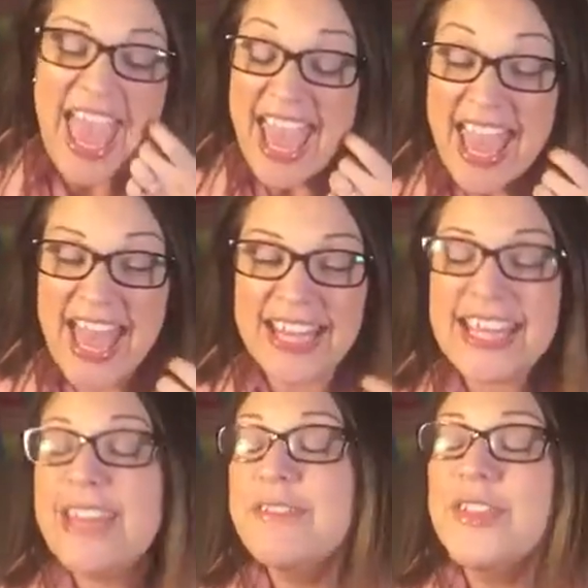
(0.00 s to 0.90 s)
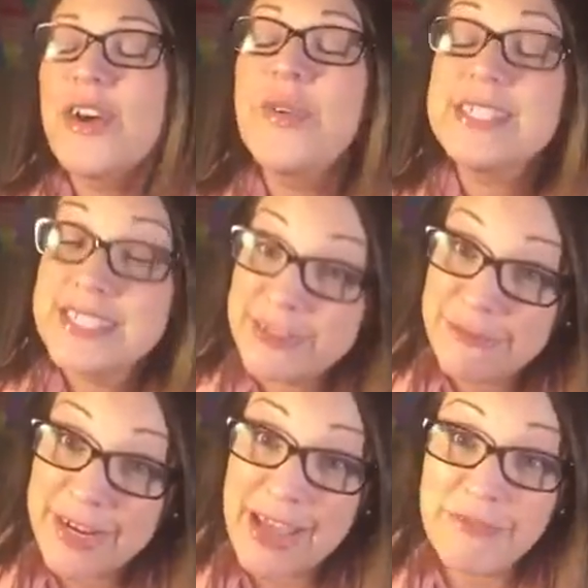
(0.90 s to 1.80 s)
And even though it's
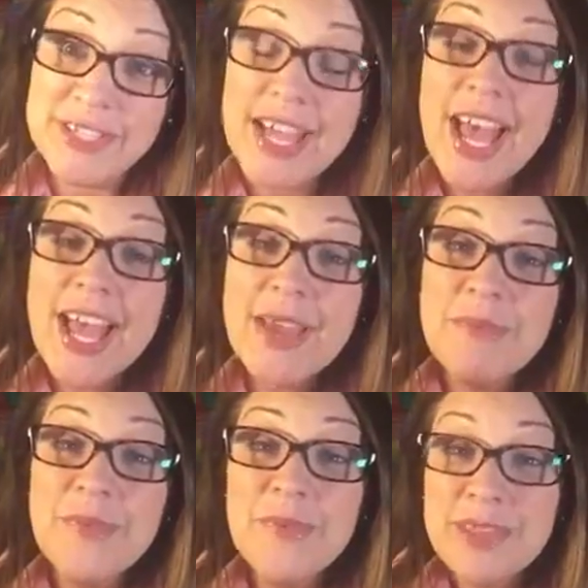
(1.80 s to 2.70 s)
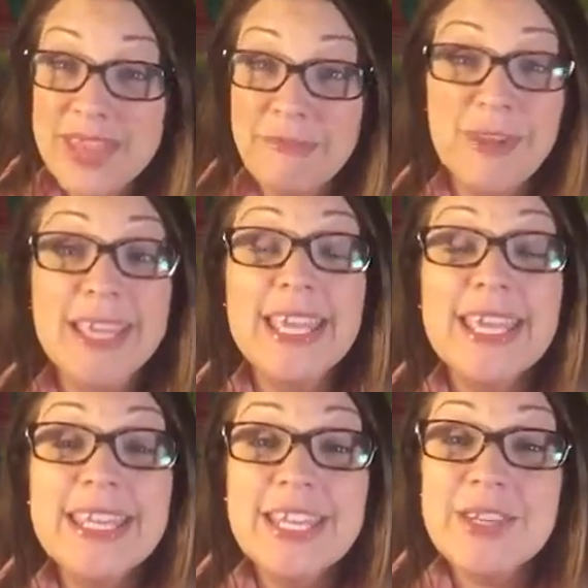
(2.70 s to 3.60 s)
different every time with every
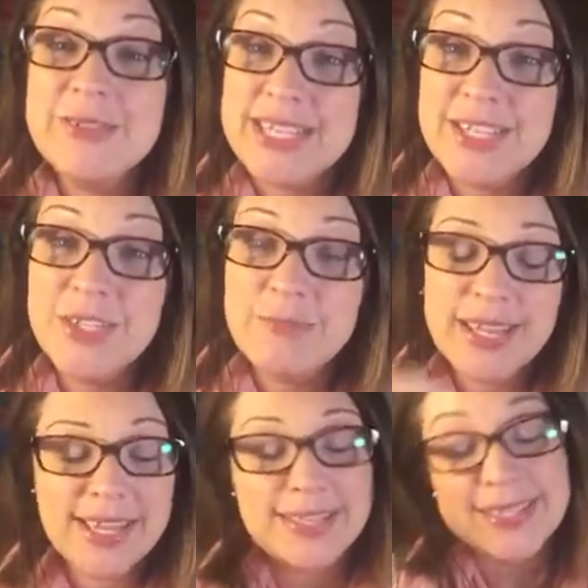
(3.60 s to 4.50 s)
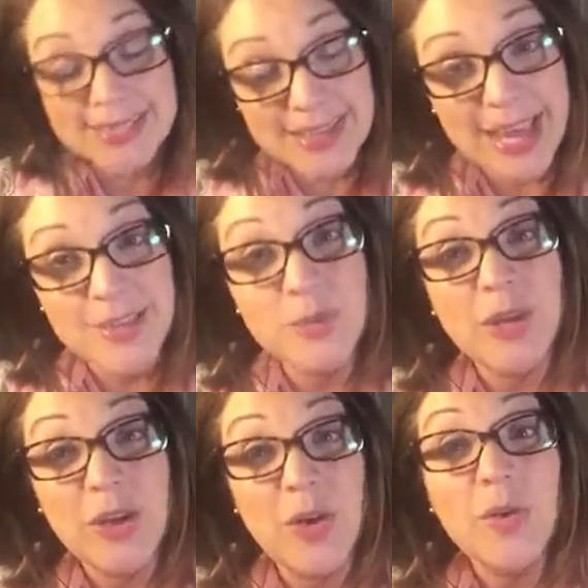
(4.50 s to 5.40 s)
kid that you teach, because as
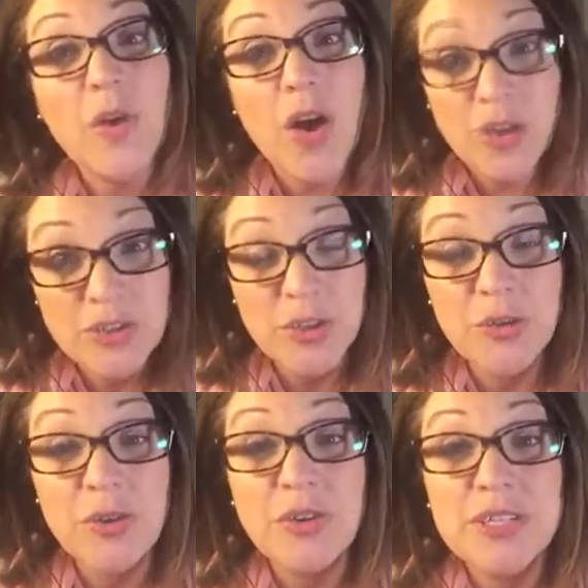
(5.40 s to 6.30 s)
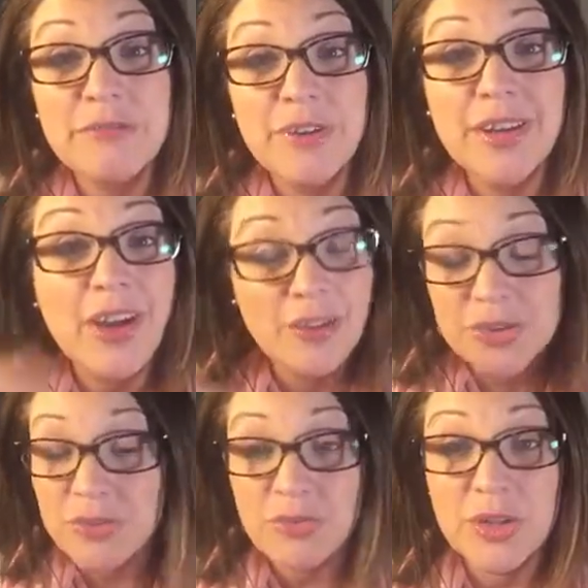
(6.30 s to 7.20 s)
we know, all children are different. All
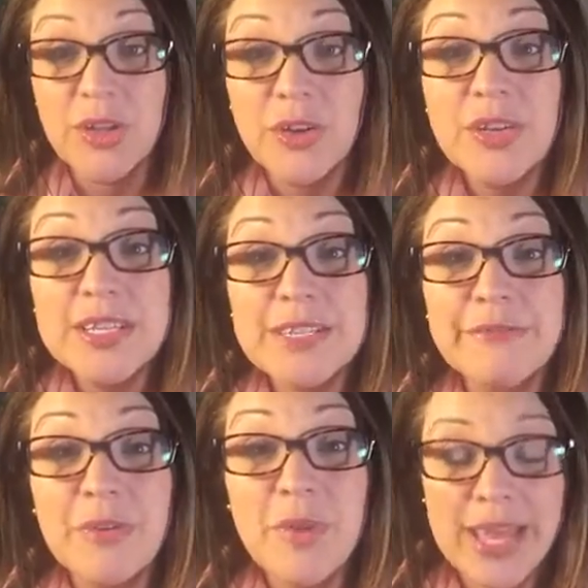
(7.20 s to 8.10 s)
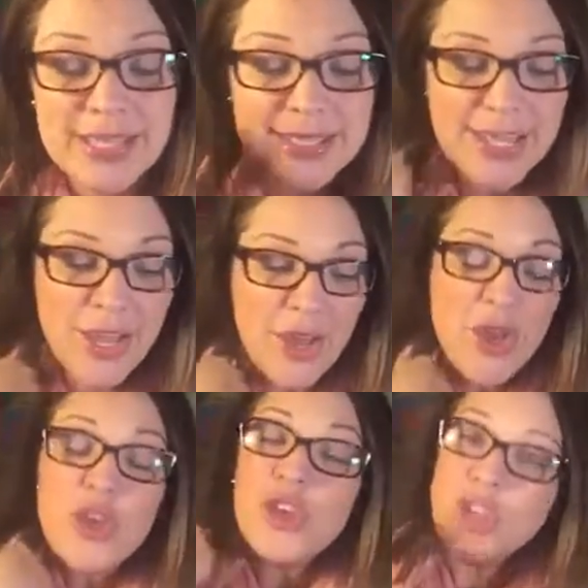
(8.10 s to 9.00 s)
children learn in different ways.
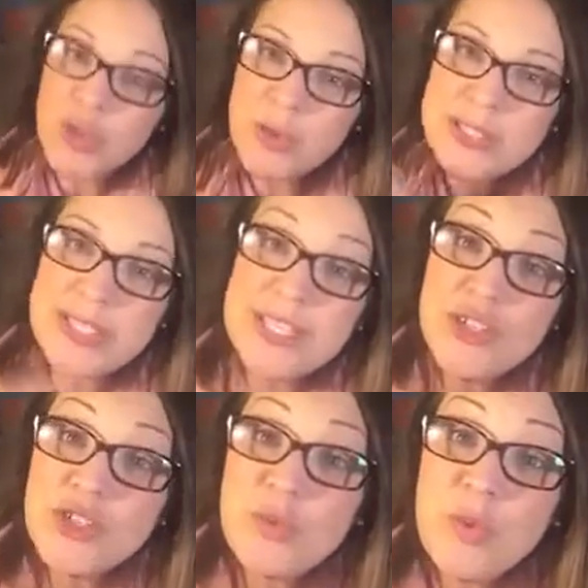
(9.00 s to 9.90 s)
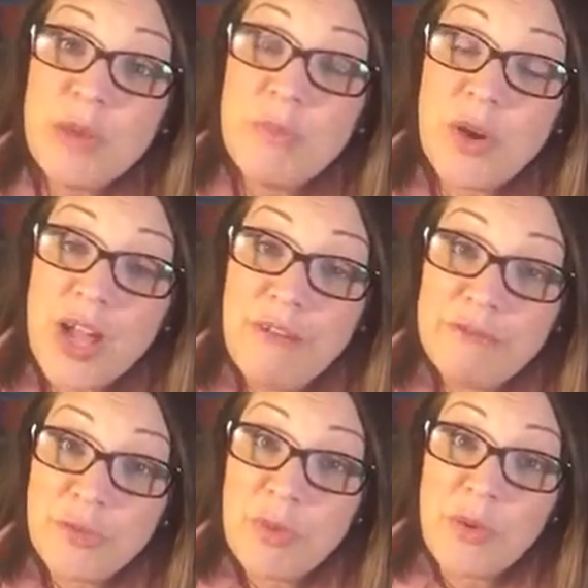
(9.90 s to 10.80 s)
You as a teacher will be more
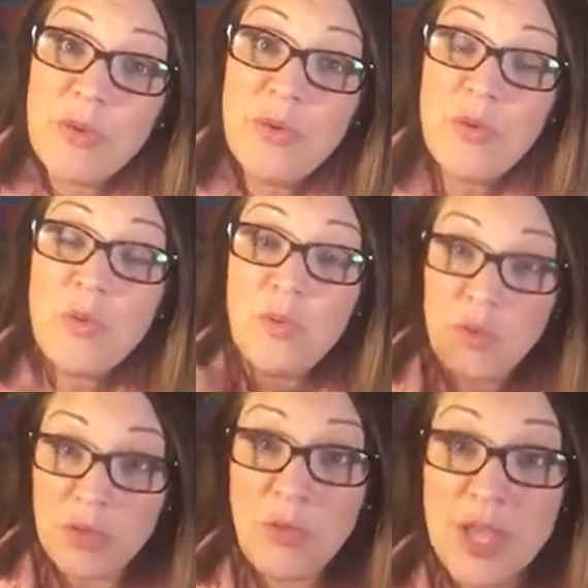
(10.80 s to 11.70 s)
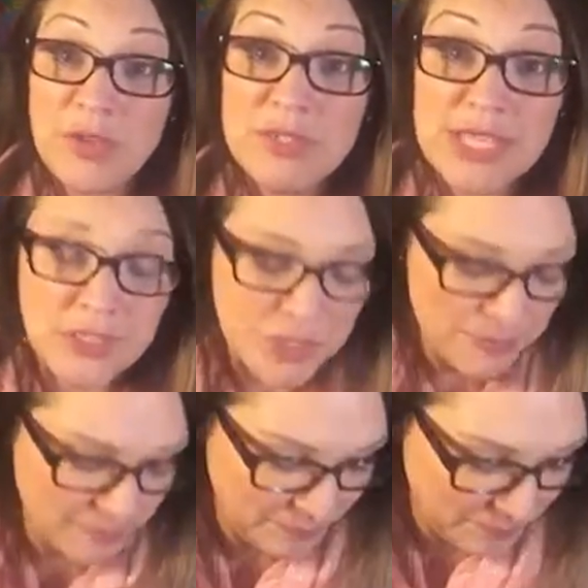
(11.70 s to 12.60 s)
comfortable with what you teach.